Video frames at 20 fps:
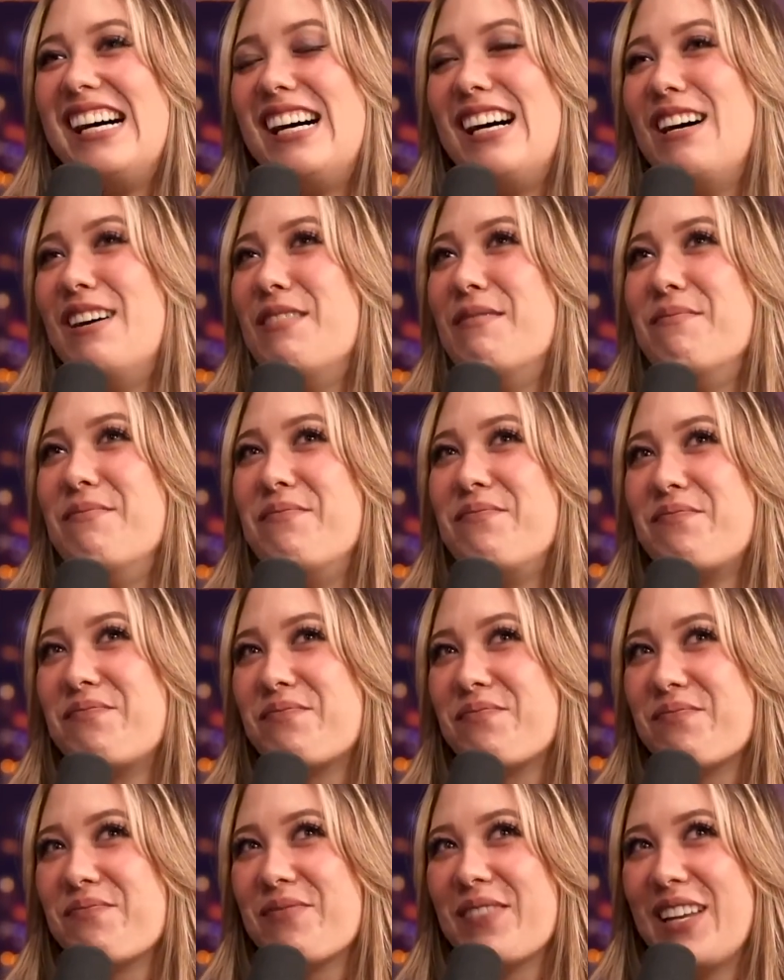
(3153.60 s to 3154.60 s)
Um
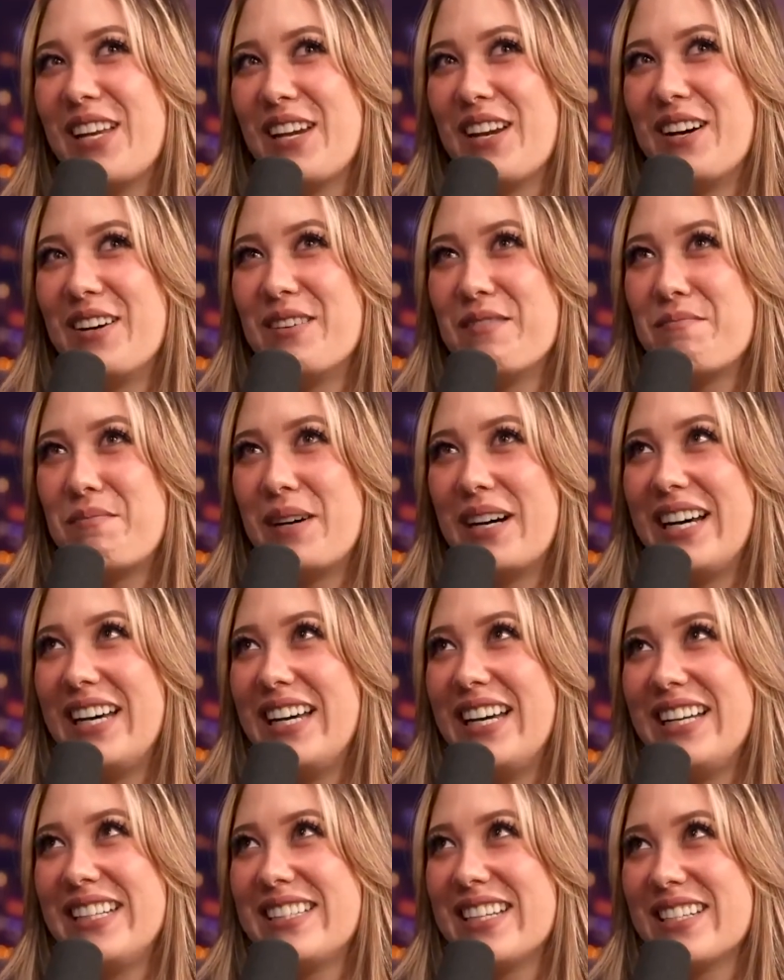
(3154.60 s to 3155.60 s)
You know,
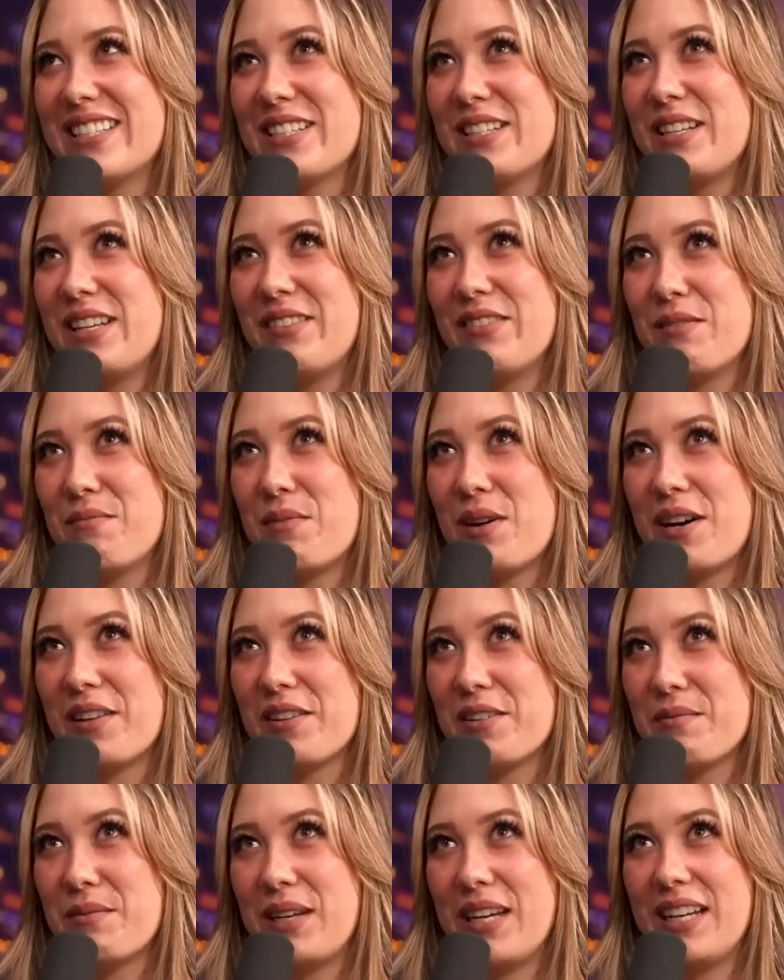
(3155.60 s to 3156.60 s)
but it doesn't even
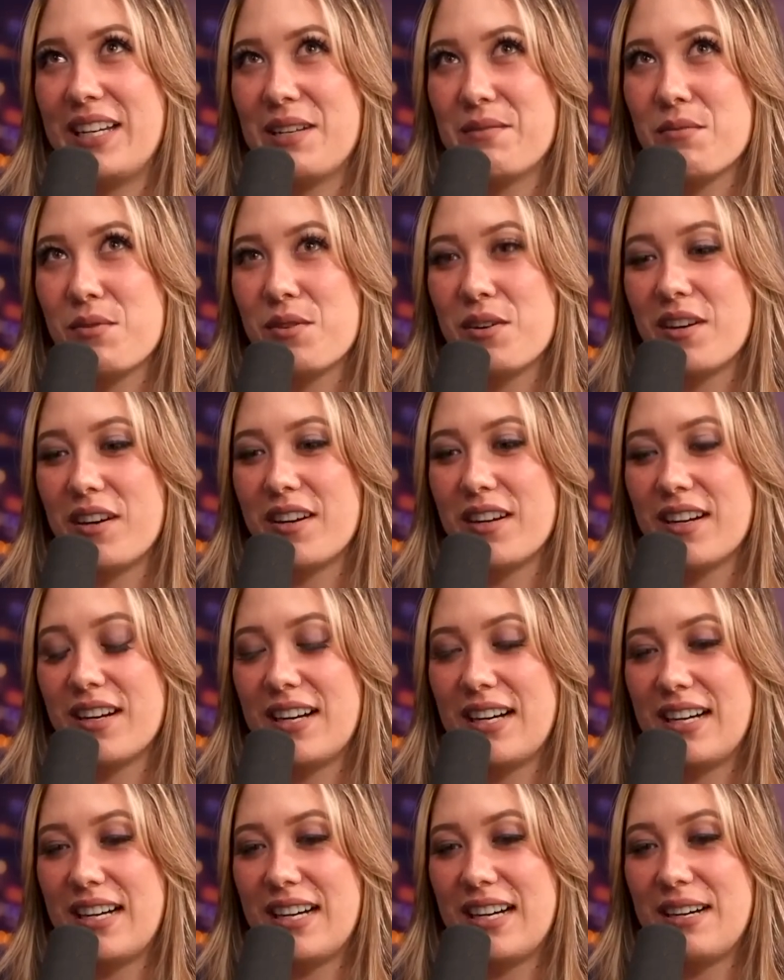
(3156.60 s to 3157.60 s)
bother me
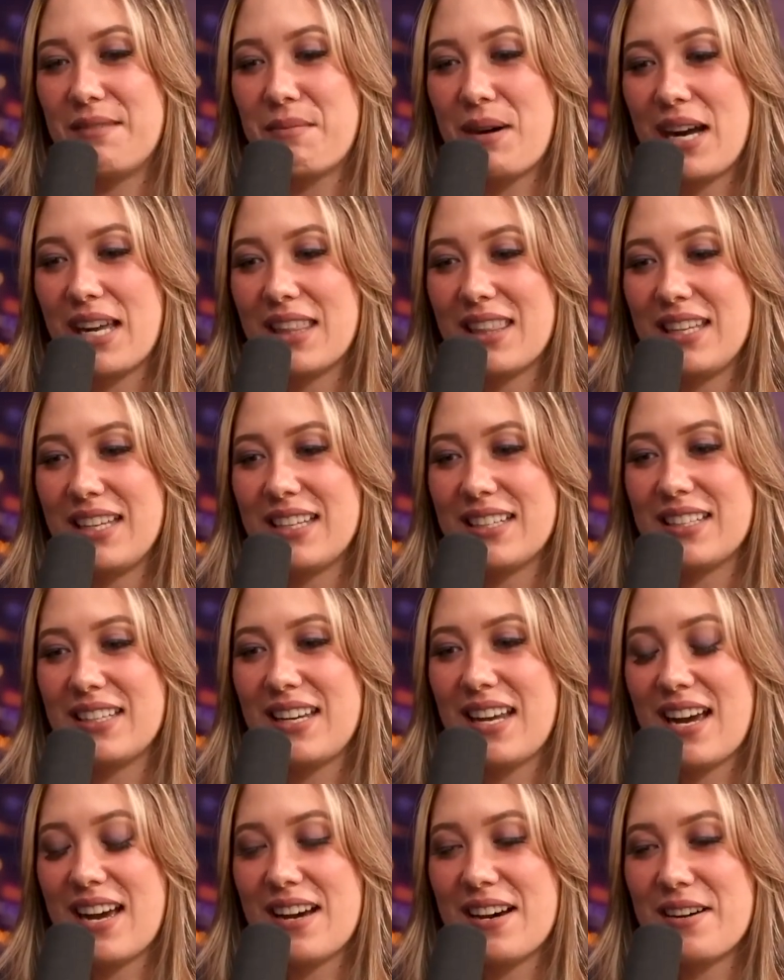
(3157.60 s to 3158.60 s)
anymore. Um, I think
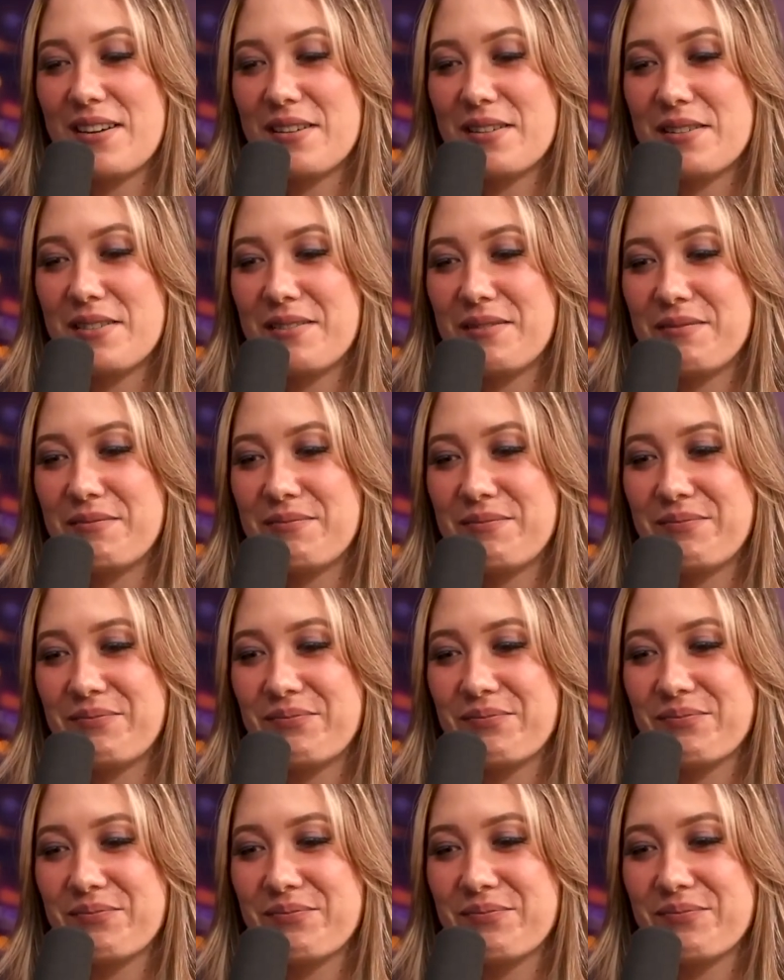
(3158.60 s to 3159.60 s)
now,
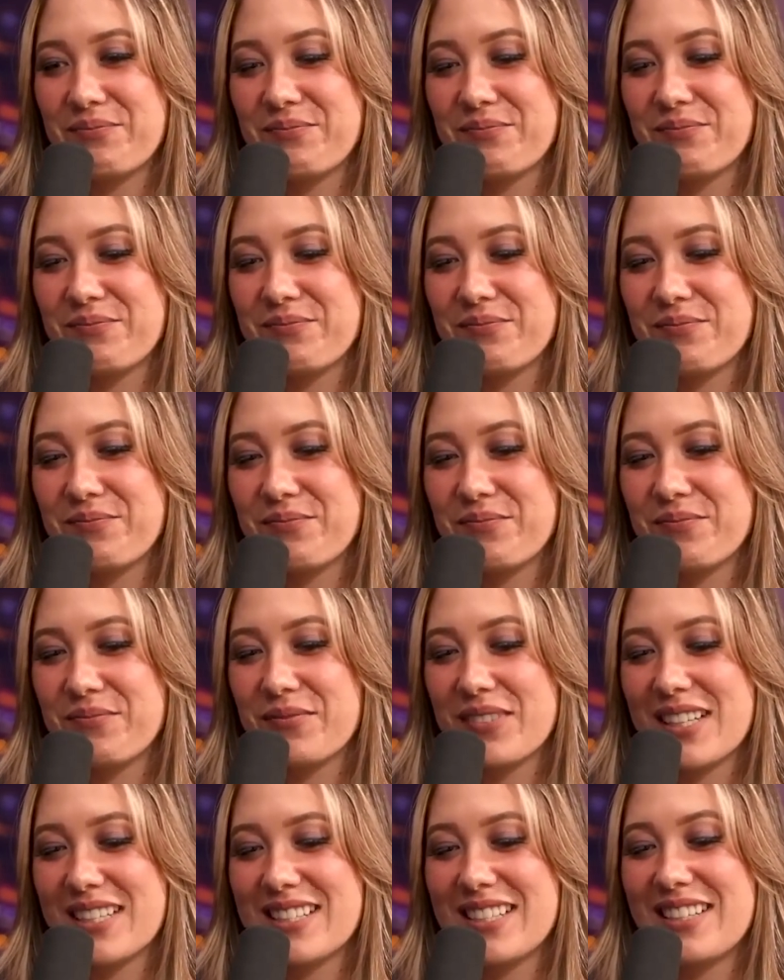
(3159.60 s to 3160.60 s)

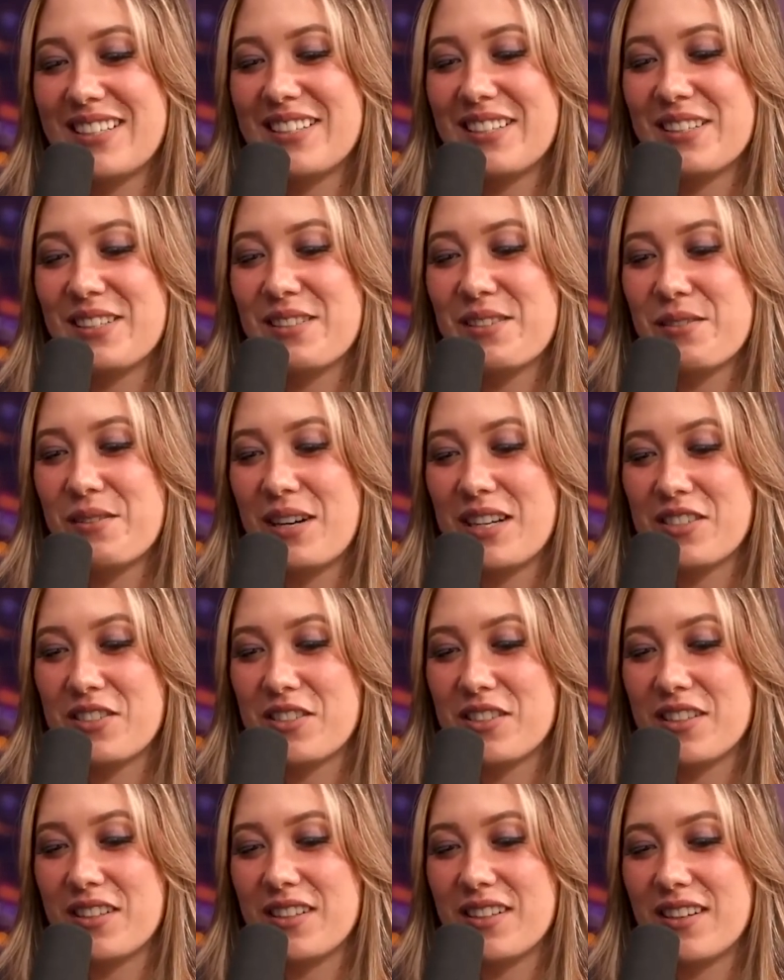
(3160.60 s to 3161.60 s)
that's a good
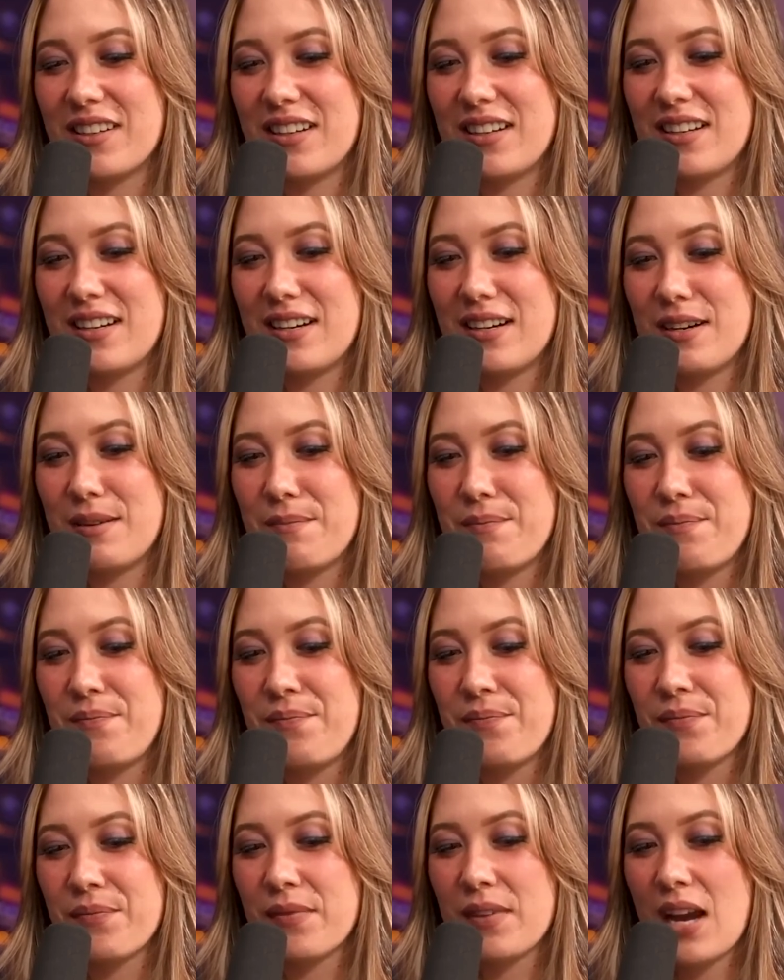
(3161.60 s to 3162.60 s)
question.
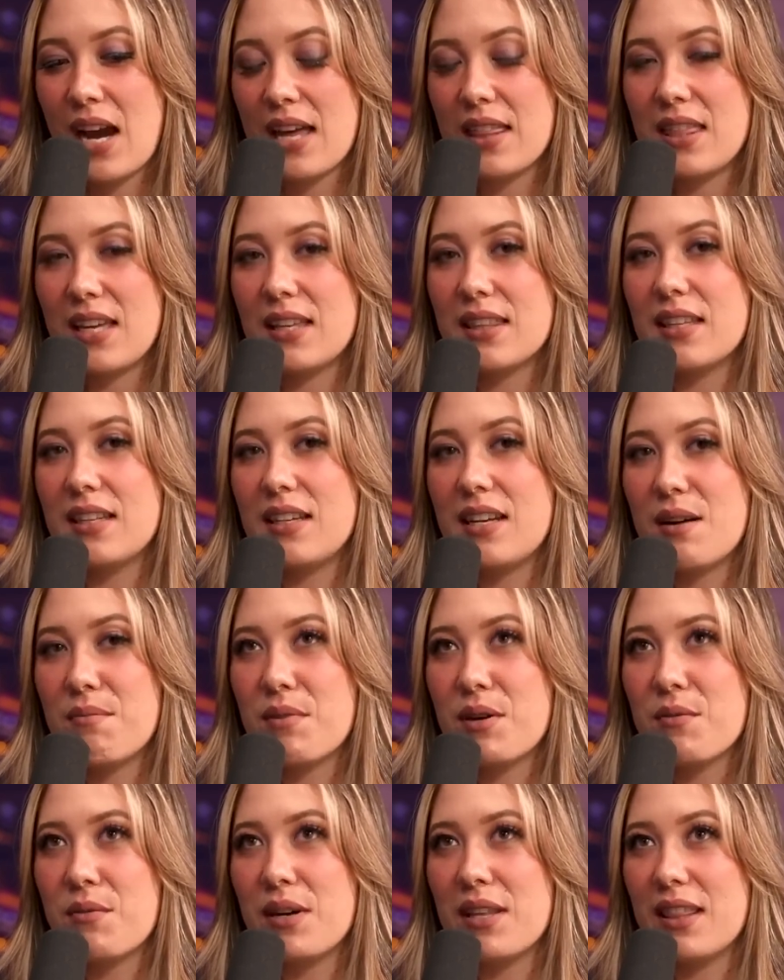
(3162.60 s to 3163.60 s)
Um, I think the
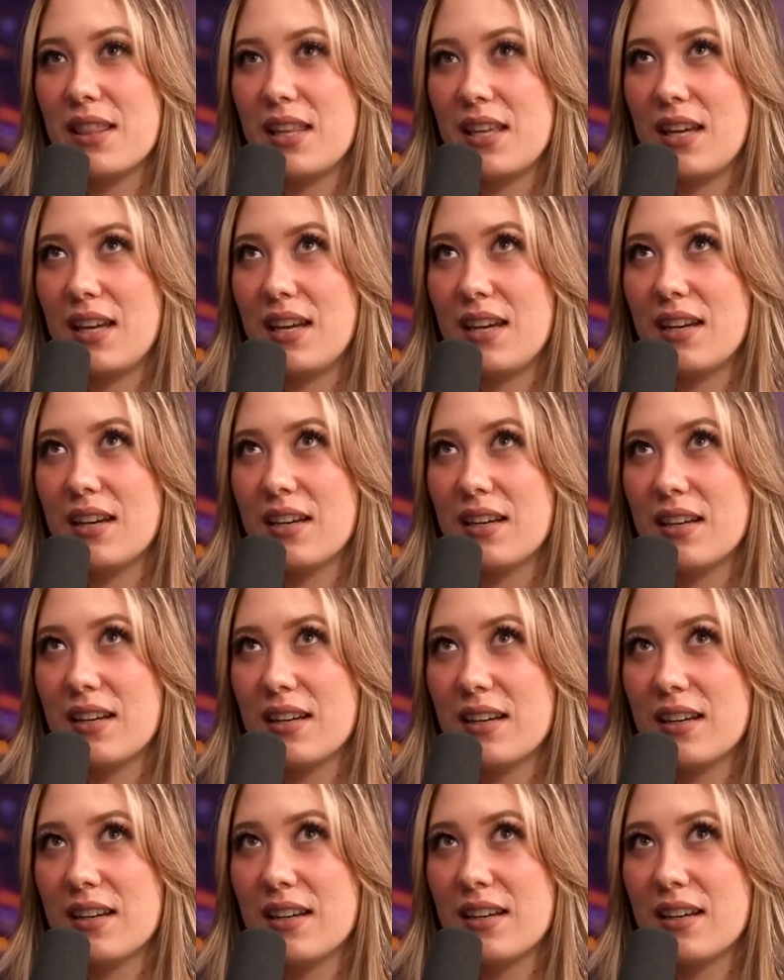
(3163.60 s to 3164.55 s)
number one thing